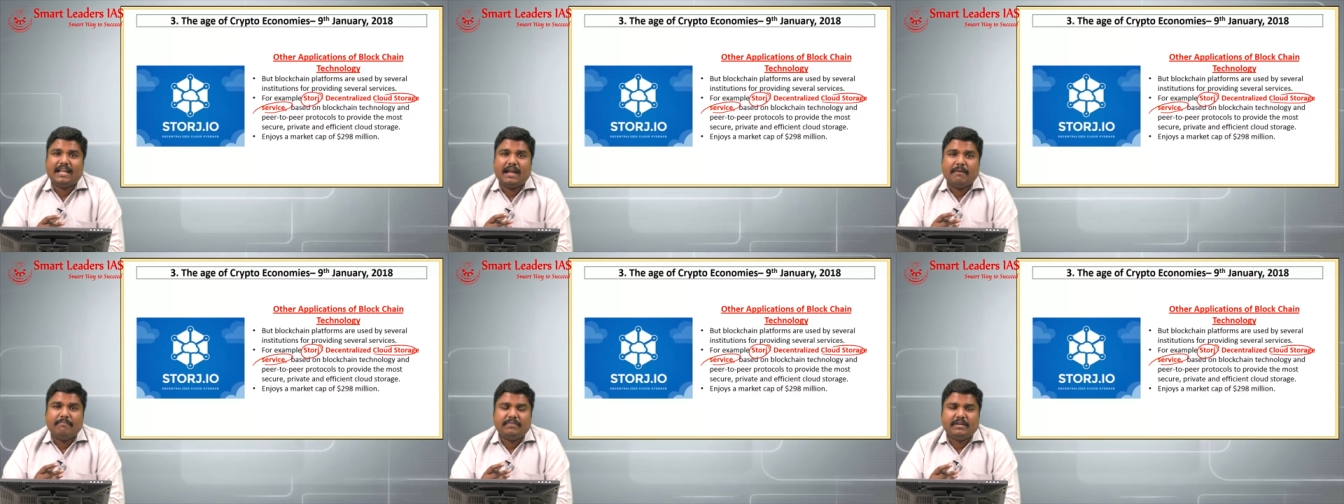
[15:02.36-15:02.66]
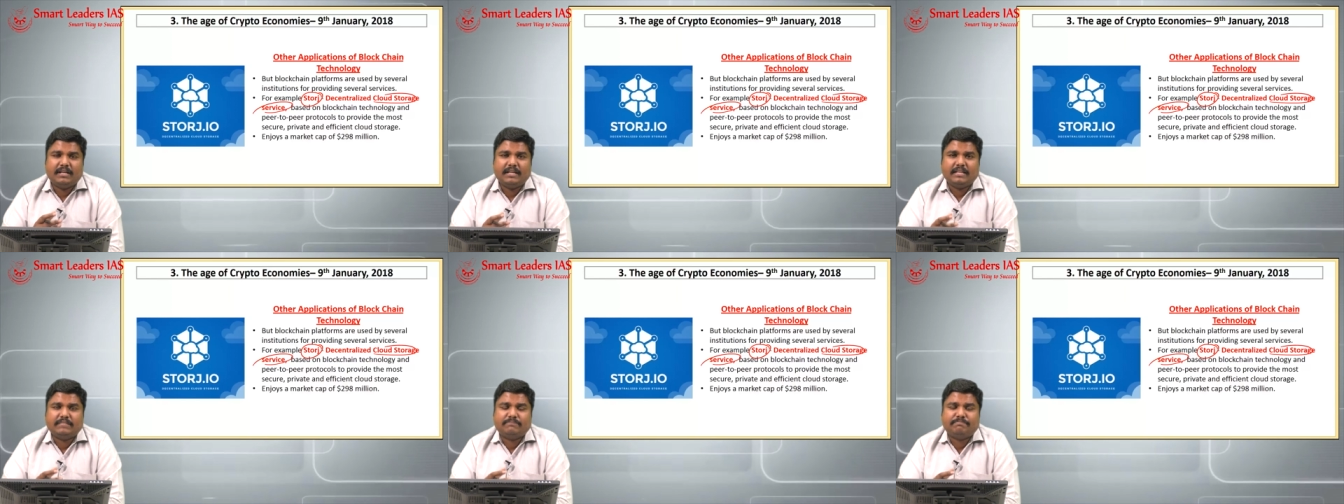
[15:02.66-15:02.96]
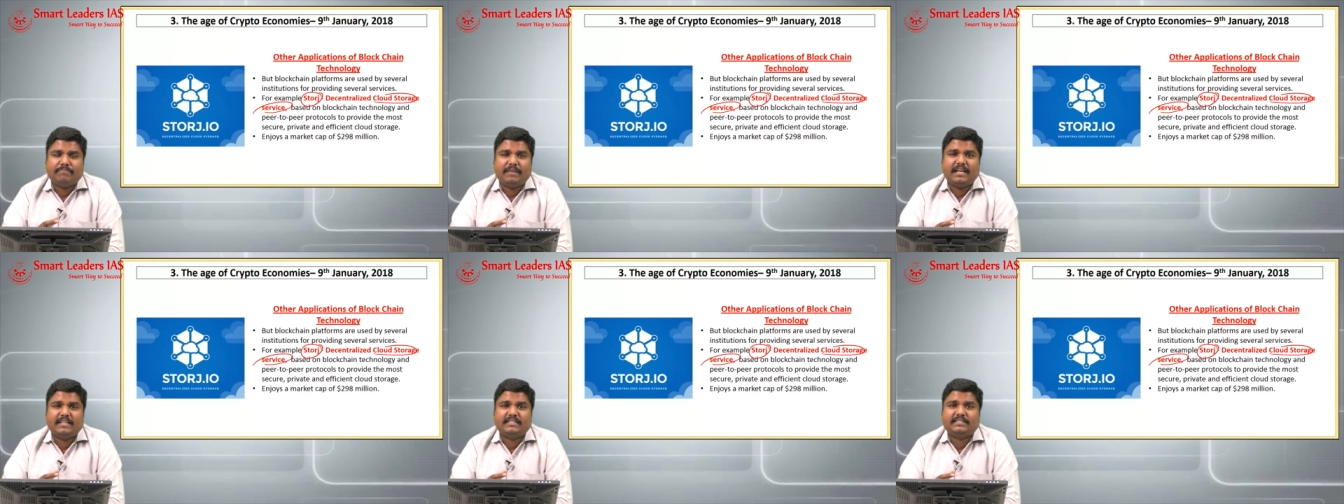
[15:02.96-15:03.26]
empty
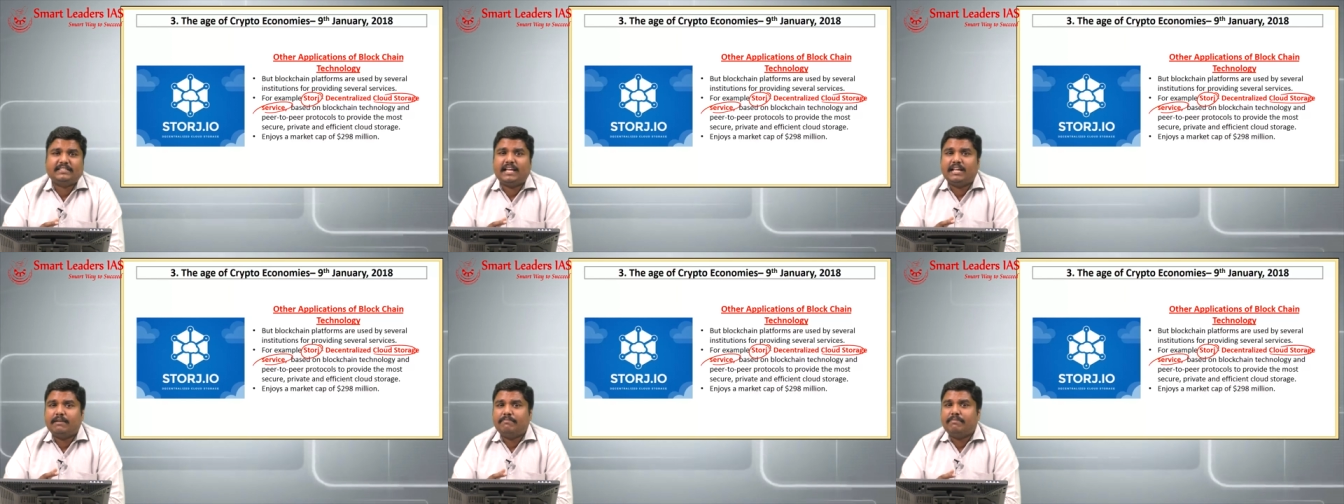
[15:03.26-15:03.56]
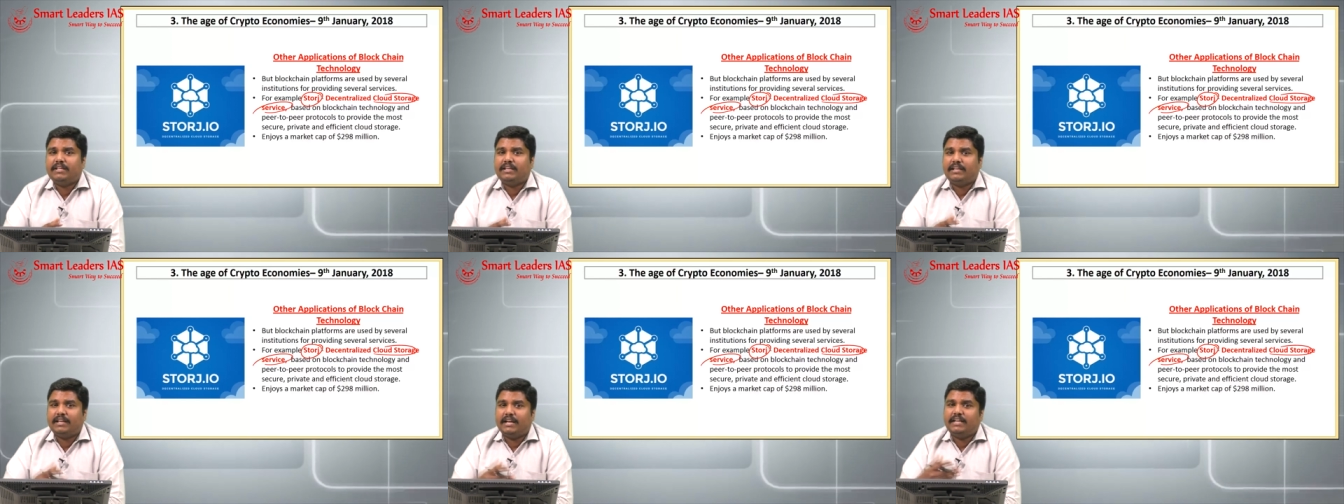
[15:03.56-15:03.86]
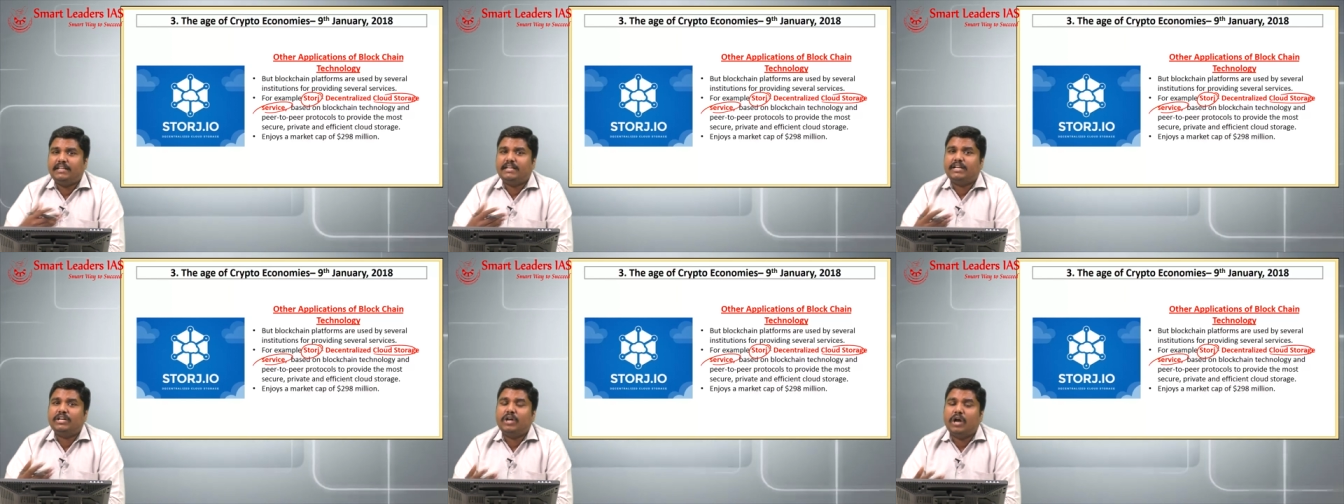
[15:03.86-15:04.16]
space can be
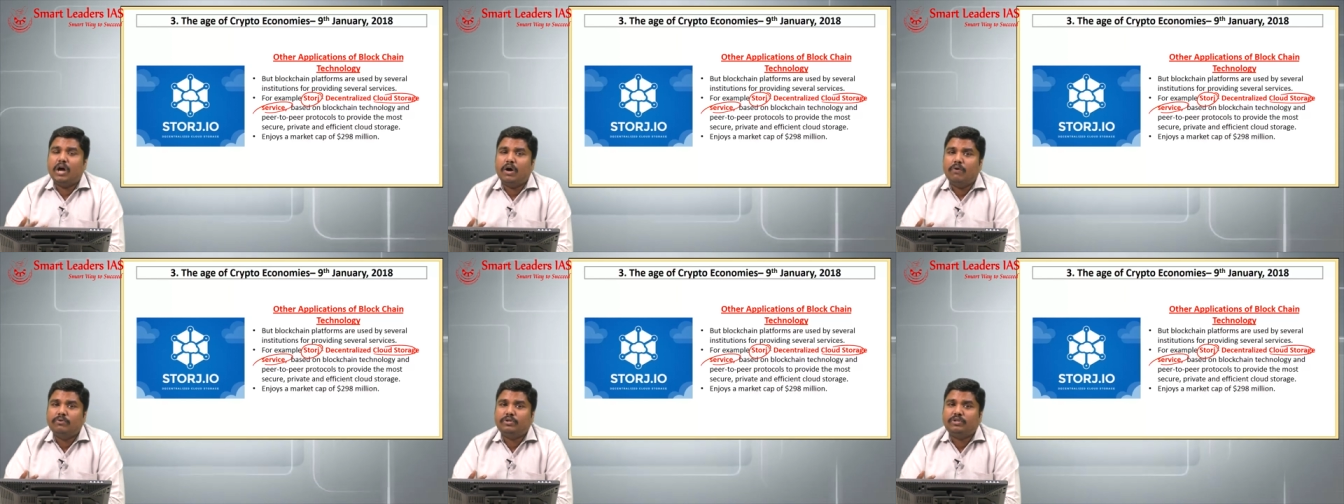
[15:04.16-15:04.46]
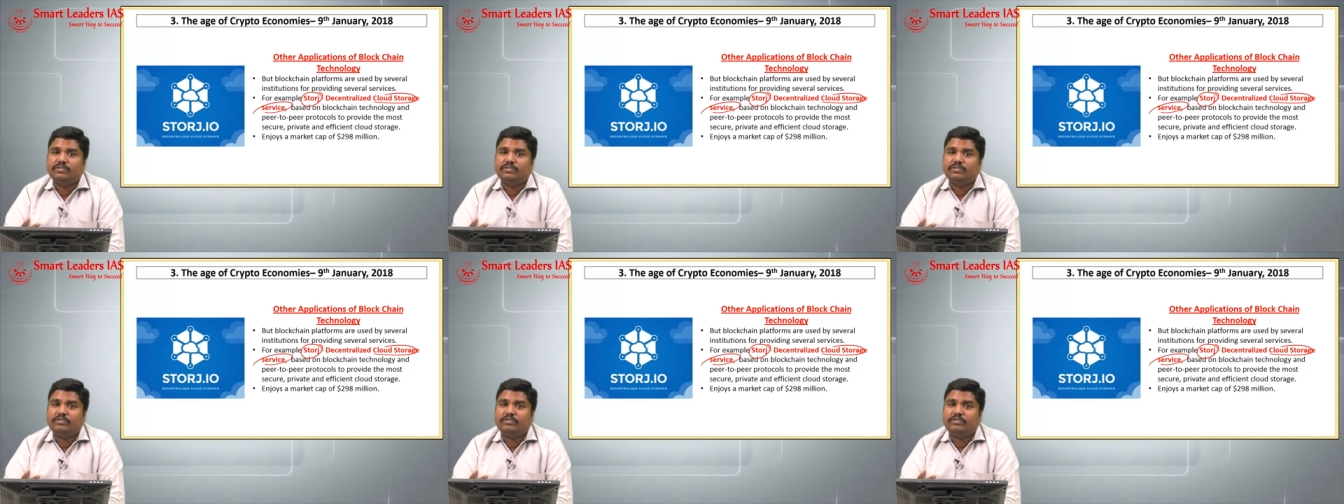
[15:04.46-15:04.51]
rented out